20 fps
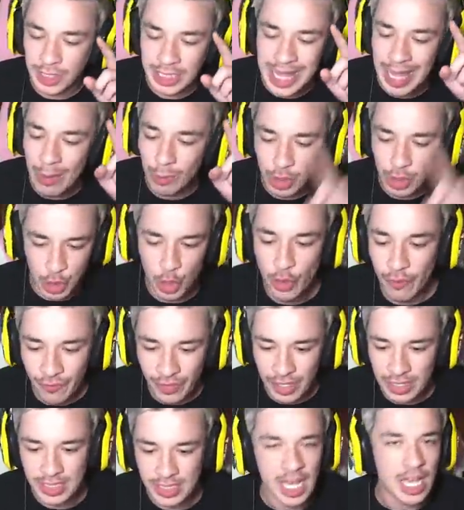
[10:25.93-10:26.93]
did that with
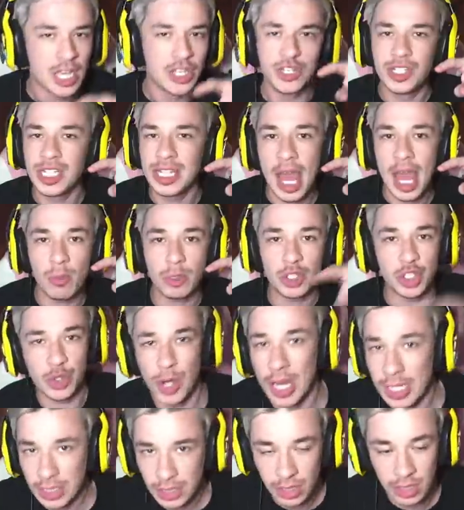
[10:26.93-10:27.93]
Doomfist, you did that with
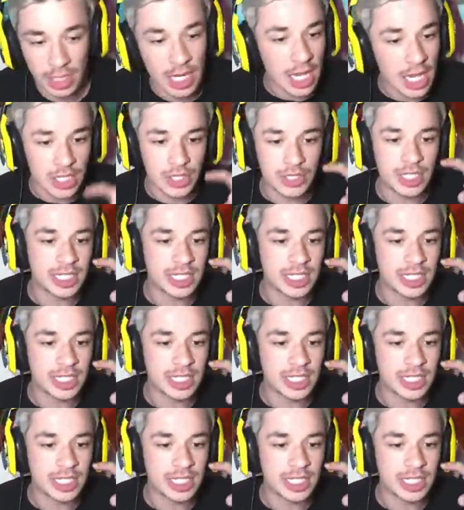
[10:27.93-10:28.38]
Tracer, you